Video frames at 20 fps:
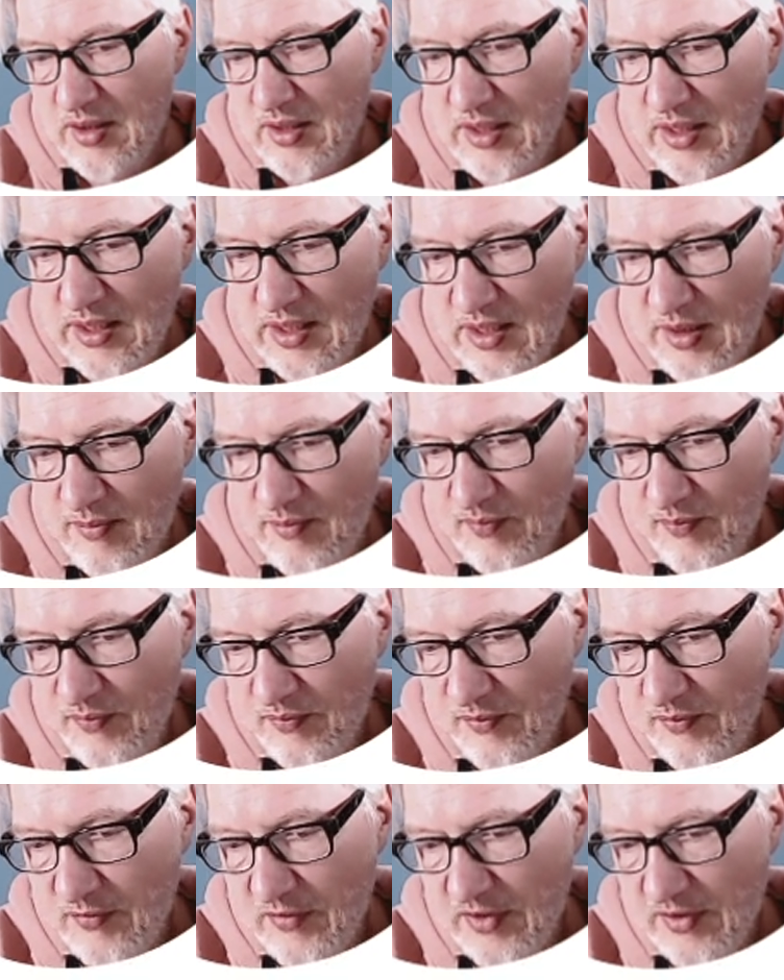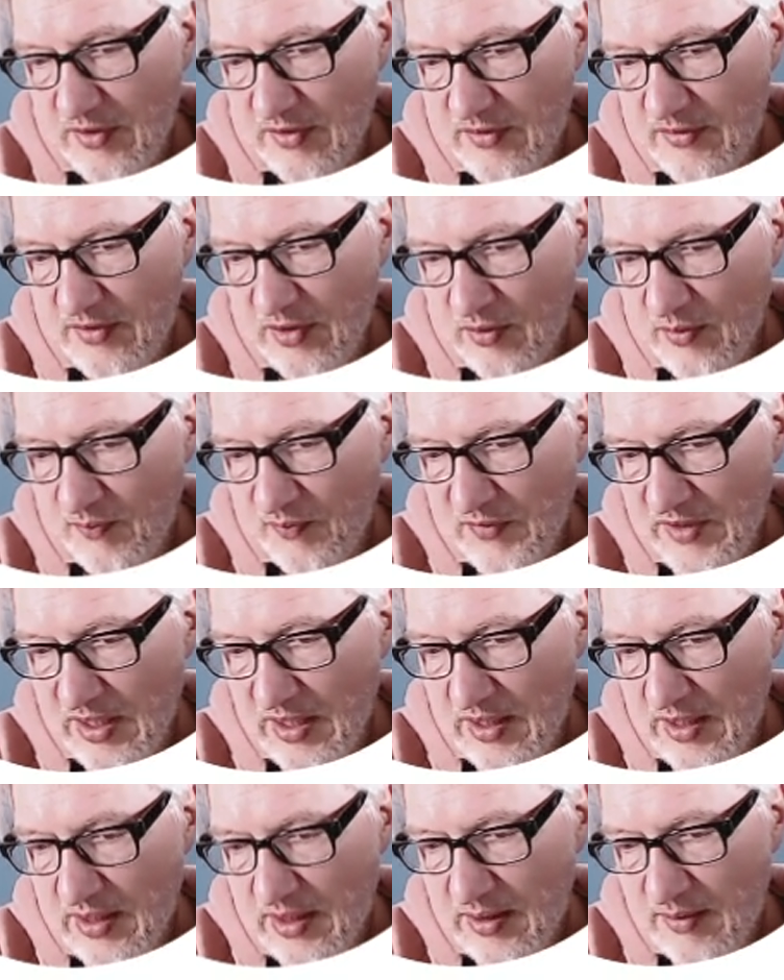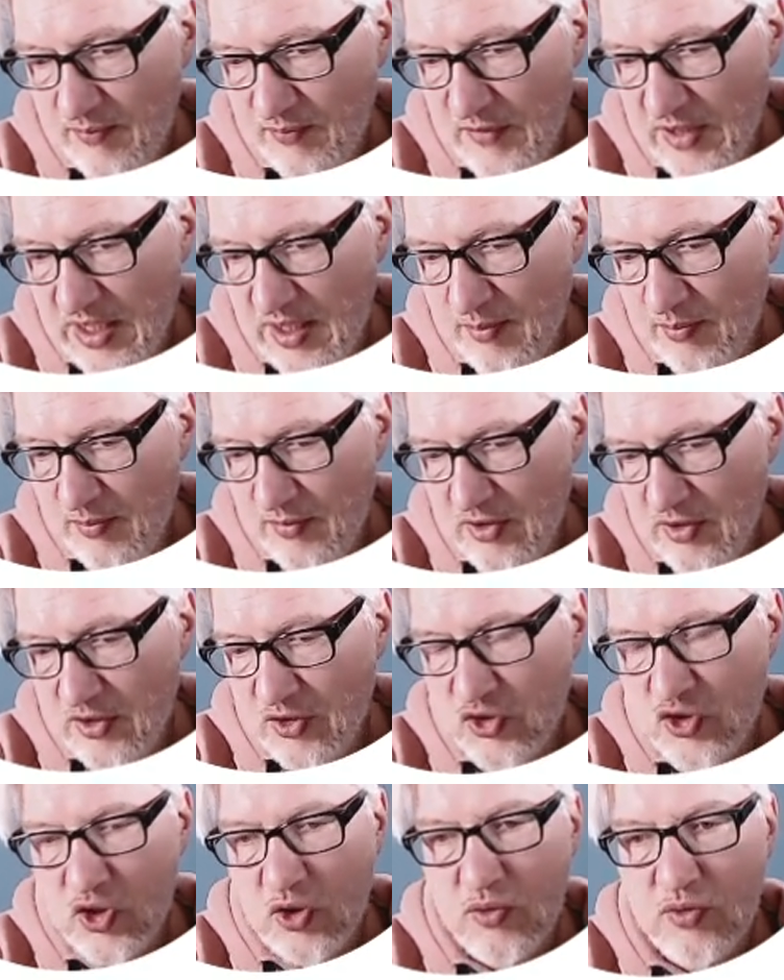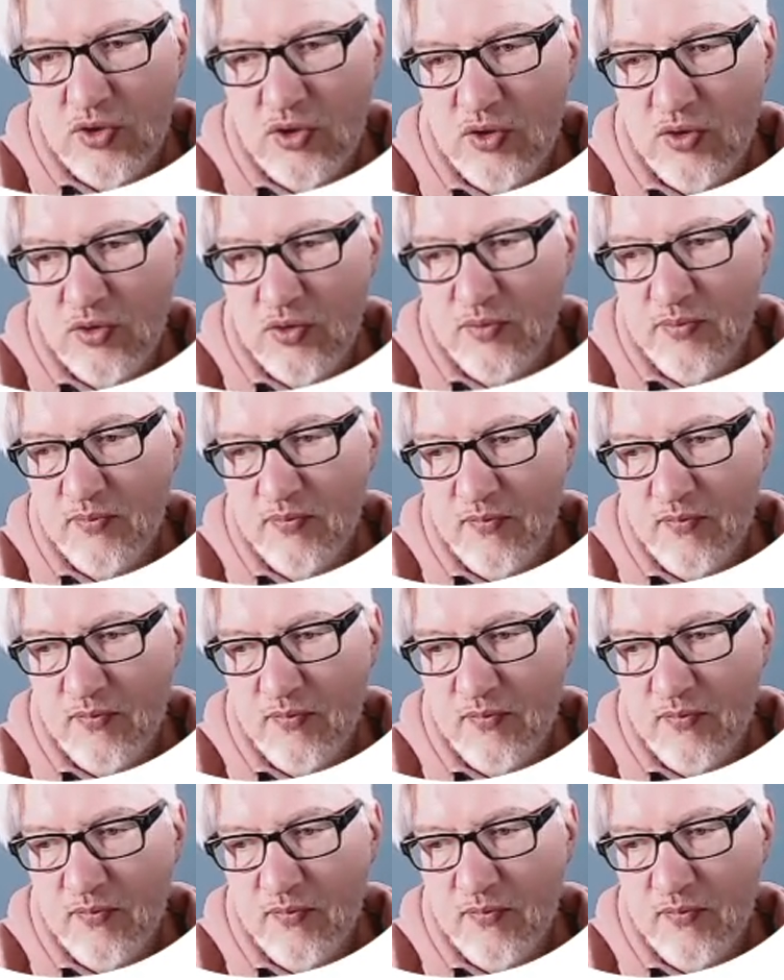Um, so um, I'm showing you,